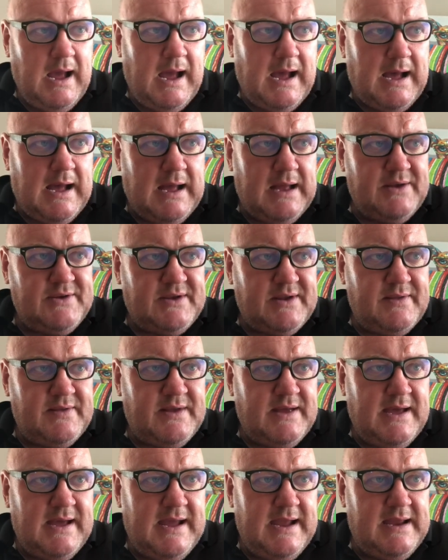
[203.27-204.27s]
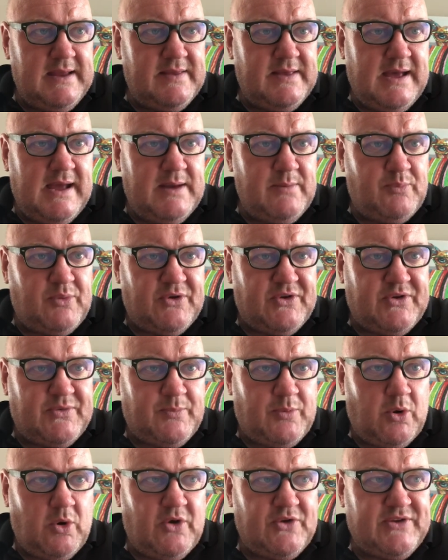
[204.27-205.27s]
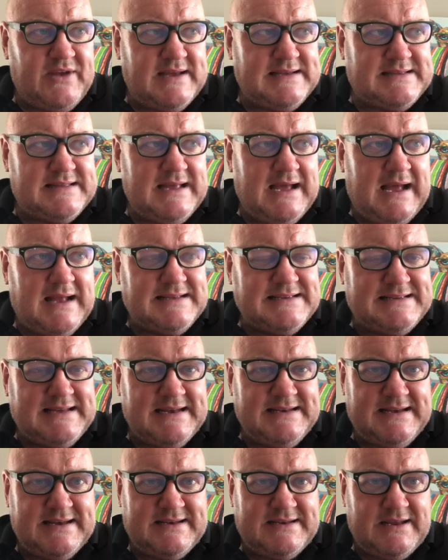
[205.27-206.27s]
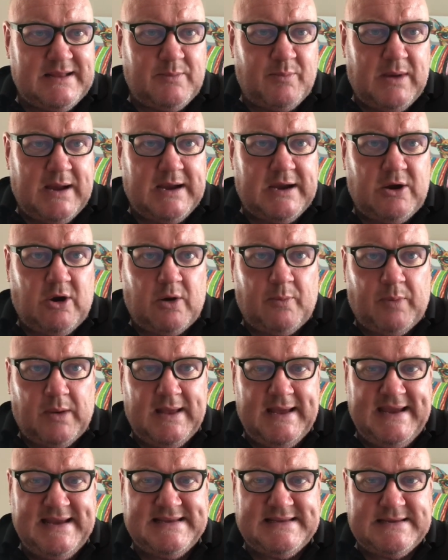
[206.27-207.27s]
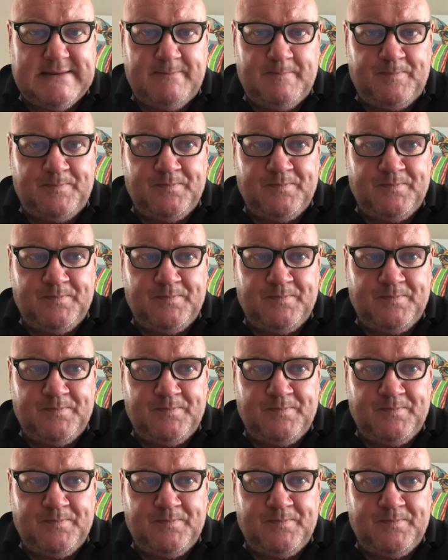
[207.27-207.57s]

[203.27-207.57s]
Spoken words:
And they then processed that and sent it to the Bangkok police.